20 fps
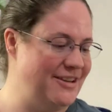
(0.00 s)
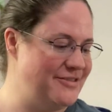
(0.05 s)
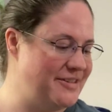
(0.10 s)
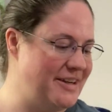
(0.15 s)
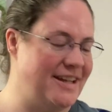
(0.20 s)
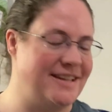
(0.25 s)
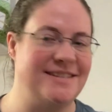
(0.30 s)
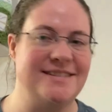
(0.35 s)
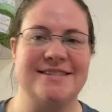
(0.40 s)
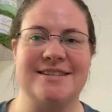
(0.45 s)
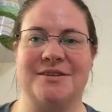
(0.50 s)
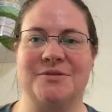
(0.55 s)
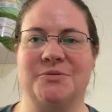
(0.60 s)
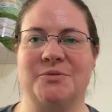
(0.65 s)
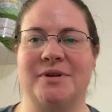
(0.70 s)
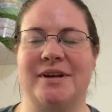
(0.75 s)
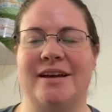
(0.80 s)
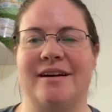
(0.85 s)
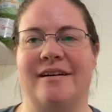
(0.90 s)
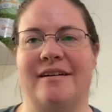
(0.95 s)
friends,
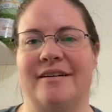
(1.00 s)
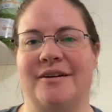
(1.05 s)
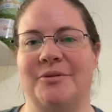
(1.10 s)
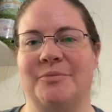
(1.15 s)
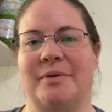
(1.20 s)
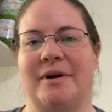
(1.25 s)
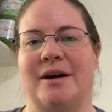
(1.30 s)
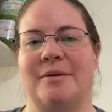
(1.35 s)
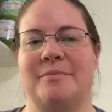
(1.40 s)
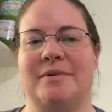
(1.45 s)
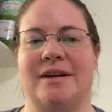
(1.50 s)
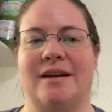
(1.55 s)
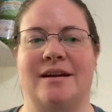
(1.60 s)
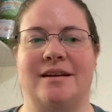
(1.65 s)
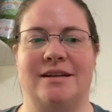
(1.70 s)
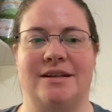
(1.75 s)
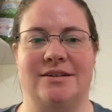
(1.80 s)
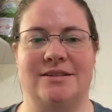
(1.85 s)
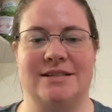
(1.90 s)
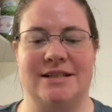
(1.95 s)
we are popping on
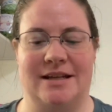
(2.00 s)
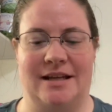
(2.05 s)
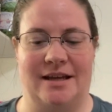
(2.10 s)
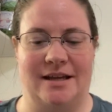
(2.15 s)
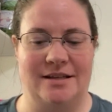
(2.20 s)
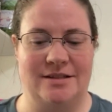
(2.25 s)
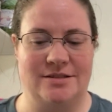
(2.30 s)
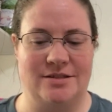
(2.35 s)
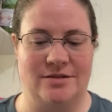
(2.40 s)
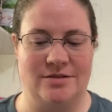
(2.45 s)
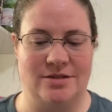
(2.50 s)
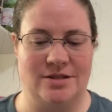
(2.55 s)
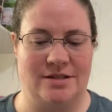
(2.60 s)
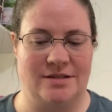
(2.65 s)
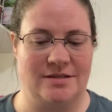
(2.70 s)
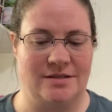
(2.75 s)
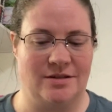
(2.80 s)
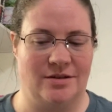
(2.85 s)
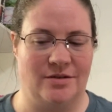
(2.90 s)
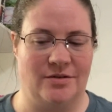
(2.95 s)
here today to
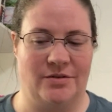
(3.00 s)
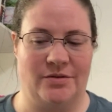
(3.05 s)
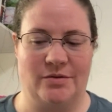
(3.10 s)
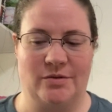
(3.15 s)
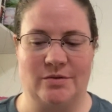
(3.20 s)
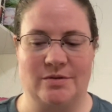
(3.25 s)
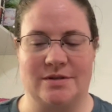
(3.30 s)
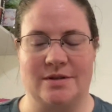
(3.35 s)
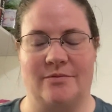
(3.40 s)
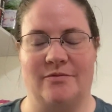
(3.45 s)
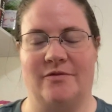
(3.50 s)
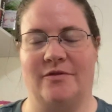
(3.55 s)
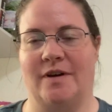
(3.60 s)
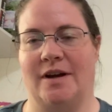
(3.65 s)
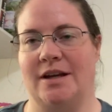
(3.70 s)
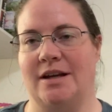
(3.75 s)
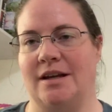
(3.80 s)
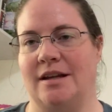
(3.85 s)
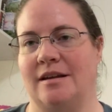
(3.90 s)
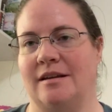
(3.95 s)
just go through some
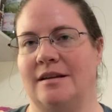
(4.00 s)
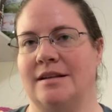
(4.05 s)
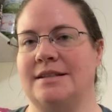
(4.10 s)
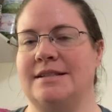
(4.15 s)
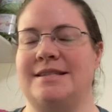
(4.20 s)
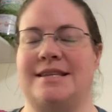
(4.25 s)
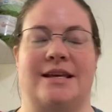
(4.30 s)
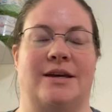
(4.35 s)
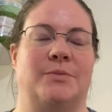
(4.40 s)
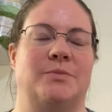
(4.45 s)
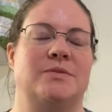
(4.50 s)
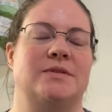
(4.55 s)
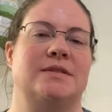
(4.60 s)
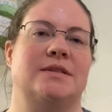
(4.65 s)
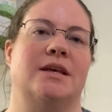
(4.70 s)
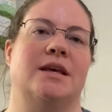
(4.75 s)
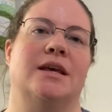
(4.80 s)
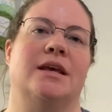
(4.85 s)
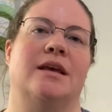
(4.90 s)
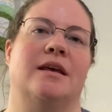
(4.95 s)
fun tips
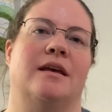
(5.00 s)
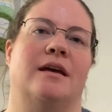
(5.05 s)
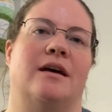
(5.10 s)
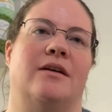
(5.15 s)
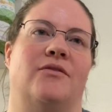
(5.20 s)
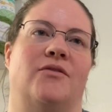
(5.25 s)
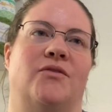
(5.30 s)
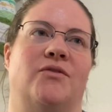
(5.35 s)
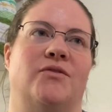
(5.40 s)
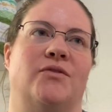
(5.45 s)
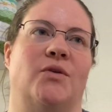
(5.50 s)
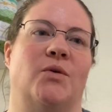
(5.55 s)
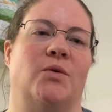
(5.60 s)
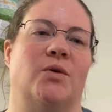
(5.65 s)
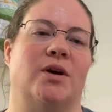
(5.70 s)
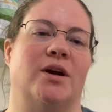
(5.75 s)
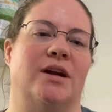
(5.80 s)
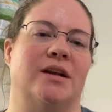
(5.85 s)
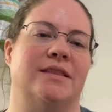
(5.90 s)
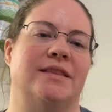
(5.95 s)

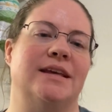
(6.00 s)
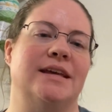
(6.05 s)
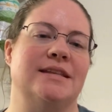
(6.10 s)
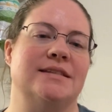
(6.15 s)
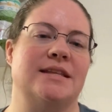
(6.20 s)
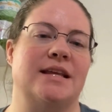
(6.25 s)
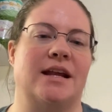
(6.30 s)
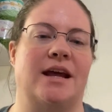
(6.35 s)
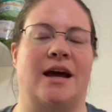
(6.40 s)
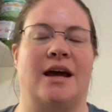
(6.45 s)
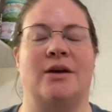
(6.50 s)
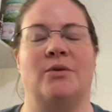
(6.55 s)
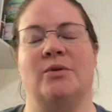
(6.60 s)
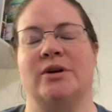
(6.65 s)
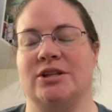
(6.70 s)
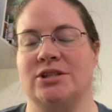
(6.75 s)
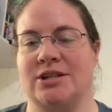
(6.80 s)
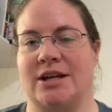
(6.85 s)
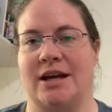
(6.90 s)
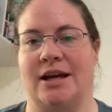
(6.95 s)
for things that I
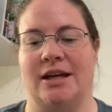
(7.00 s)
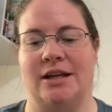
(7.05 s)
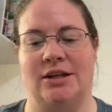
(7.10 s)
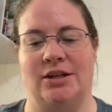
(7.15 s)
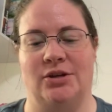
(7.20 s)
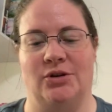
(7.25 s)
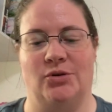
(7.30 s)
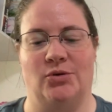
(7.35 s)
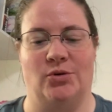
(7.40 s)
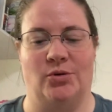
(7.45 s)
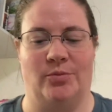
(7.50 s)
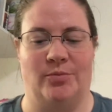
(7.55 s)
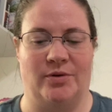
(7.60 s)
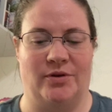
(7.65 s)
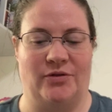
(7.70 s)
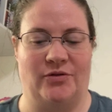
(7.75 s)
wish I knew